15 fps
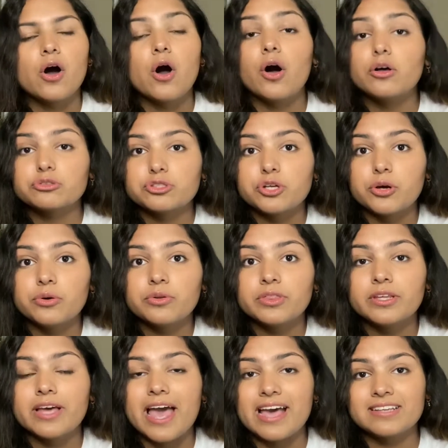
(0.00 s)
Also,
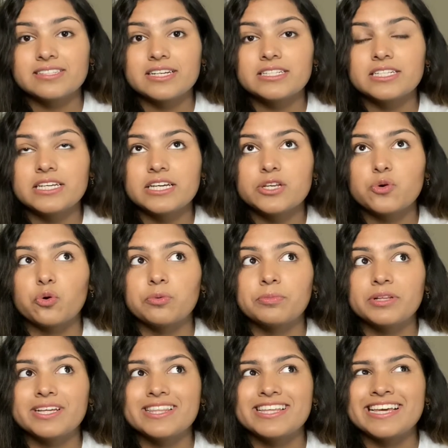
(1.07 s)
the SAT,
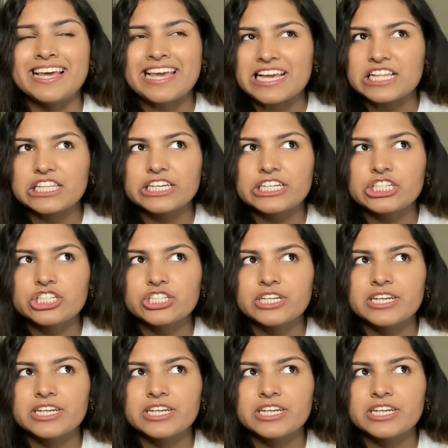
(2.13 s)
normally the English,